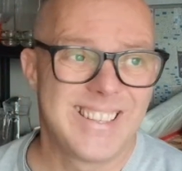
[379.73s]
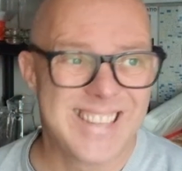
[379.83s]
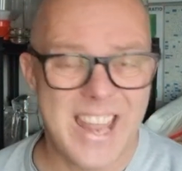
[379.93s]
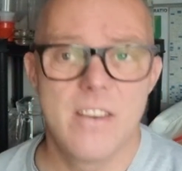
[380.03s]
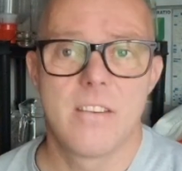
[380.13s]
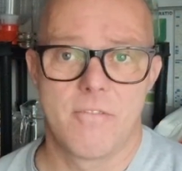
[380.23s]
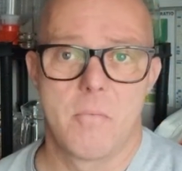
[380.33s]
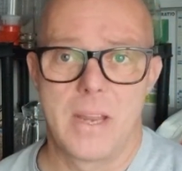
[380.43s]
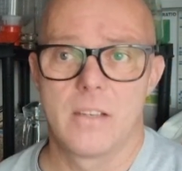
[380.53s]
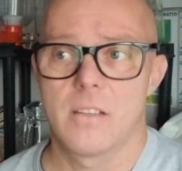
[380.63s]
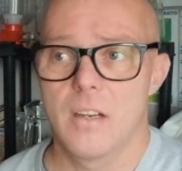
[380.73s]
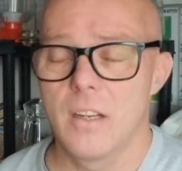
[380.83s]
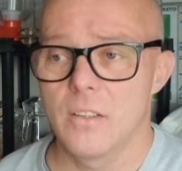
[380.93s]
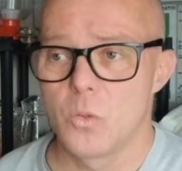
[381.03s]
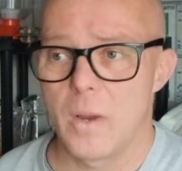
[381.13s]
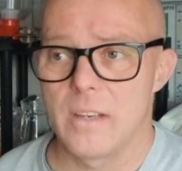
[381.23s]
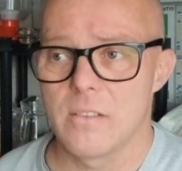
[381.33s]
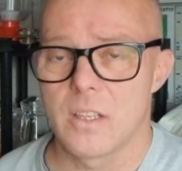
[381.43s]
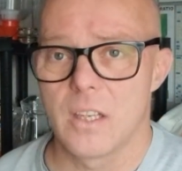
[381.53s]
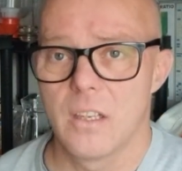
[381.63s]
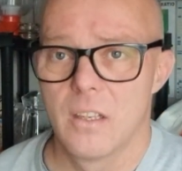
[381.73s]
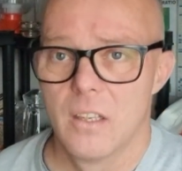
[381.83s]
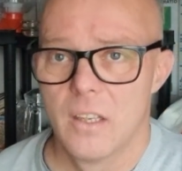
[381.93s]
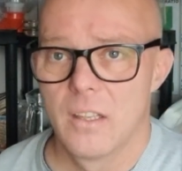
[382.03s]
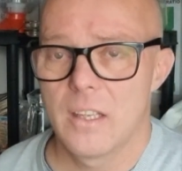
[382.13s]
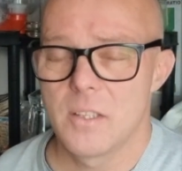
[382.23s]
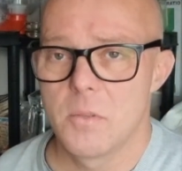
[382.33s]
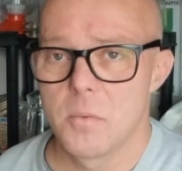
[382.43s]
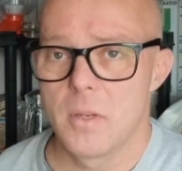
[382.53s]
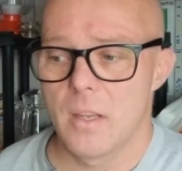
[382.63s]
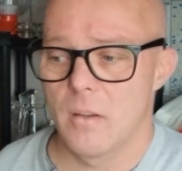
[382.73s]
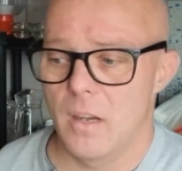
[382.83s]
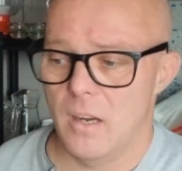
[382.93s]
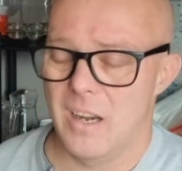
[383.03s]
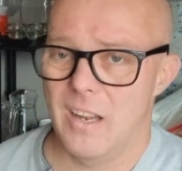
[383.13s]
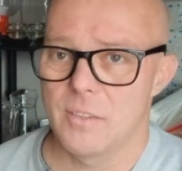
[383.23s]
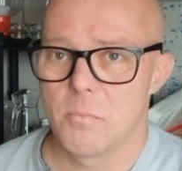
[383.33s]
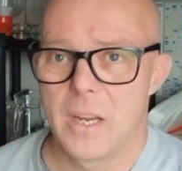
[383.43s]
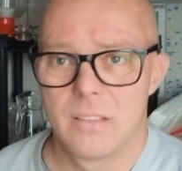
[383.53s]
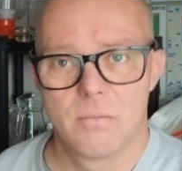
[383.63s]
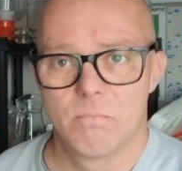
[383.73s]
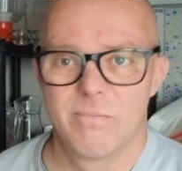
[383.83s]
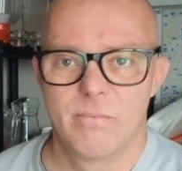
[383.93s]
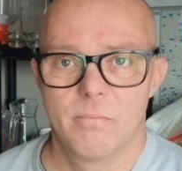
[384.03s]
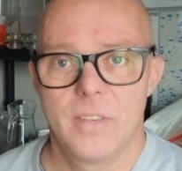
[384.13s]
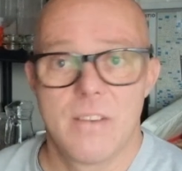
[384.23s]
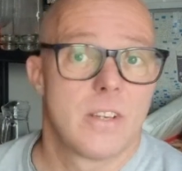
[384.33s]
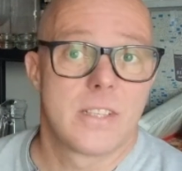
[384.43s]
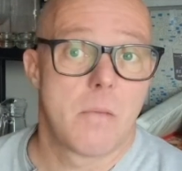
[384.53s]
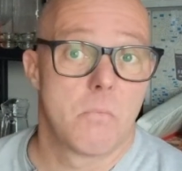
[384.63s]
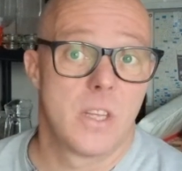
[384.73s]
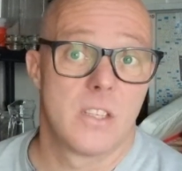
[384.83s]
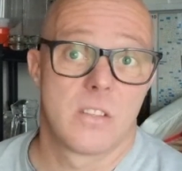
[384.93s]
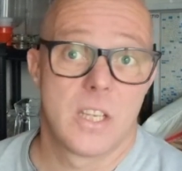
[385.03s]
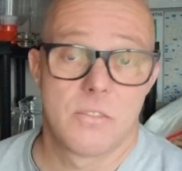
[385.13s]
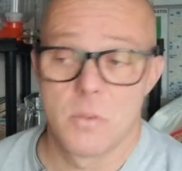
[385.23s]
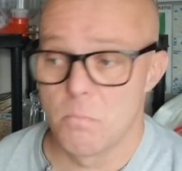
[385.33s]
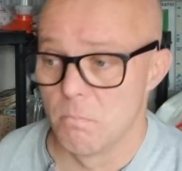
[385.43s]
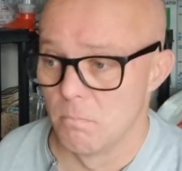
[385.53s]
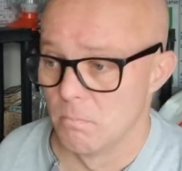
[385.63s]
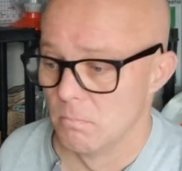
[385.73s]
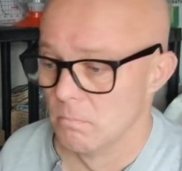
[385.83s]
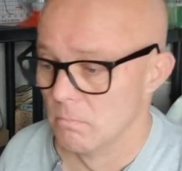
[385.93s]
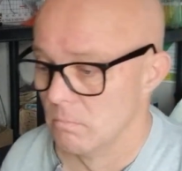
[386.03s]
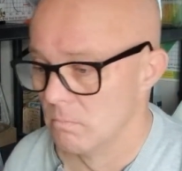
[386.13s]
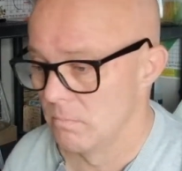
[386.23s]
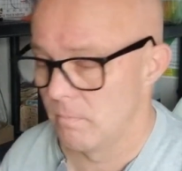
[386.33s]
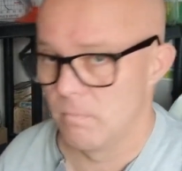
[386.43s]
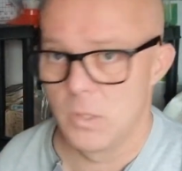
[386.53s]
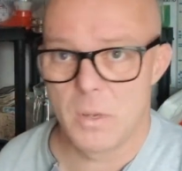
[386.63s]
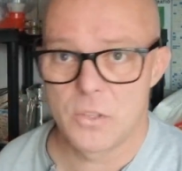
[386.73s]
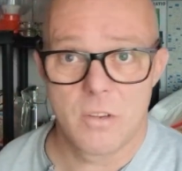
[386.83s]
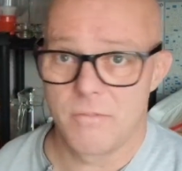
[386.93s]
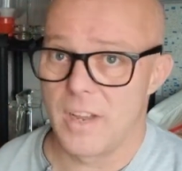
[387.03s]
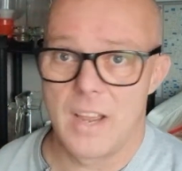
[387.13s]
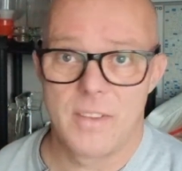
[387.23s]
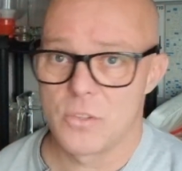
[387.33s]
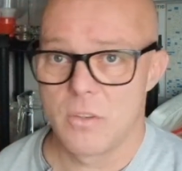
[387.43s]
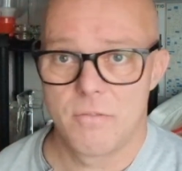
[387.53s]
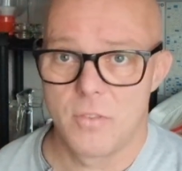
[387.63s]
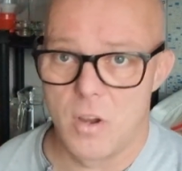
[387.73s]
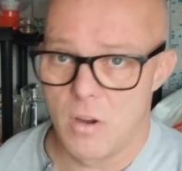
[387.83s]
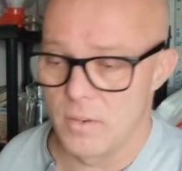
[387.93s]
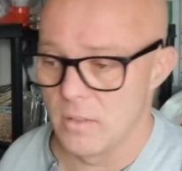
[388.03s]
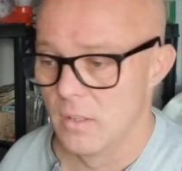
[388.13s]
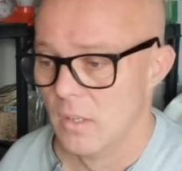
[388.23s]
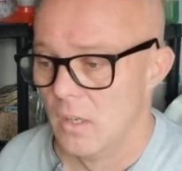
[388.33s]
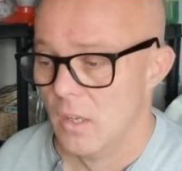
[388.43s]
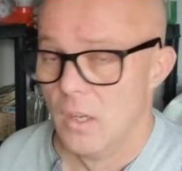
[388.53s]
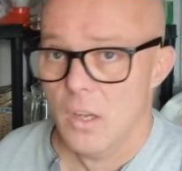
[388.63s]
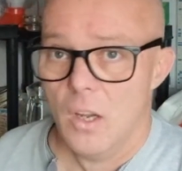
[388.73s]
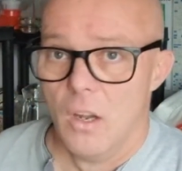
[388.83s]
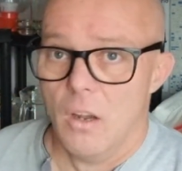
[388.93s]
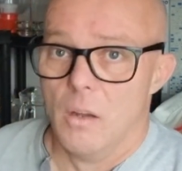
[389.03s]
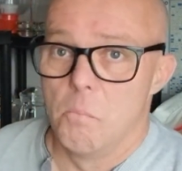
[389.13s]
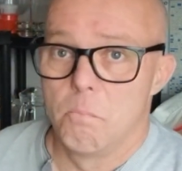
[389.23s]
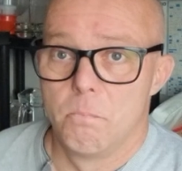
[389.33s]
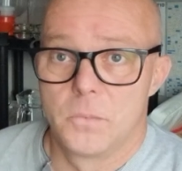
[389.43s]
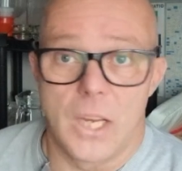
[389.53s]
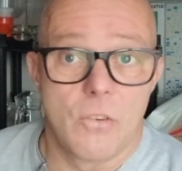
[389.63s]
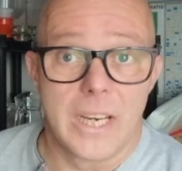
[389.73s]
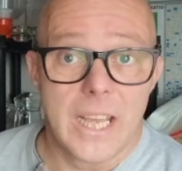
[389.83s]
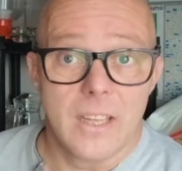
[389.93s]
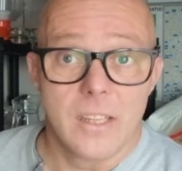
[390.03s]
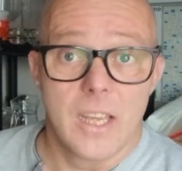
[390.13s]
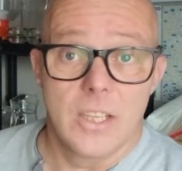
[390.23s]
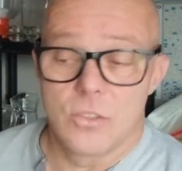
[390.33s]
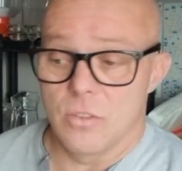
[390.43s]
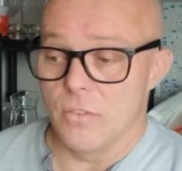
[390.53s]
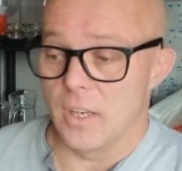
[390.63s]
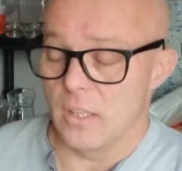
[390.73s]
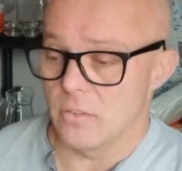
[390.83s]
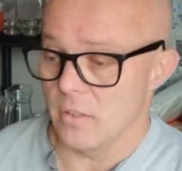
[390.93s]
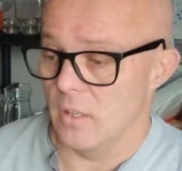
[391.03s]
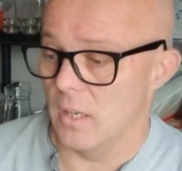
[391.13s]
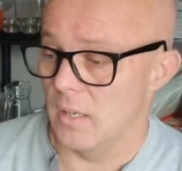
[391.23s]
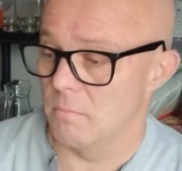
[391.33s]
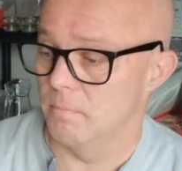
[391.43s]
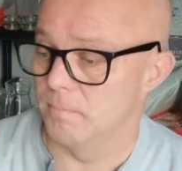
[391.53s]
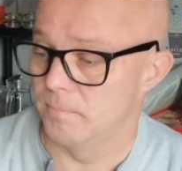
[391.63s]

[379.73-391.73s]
tend to ferment at 20. That's my favourite temp these days for USO5, SO4, and generally the yeasts and things. I'm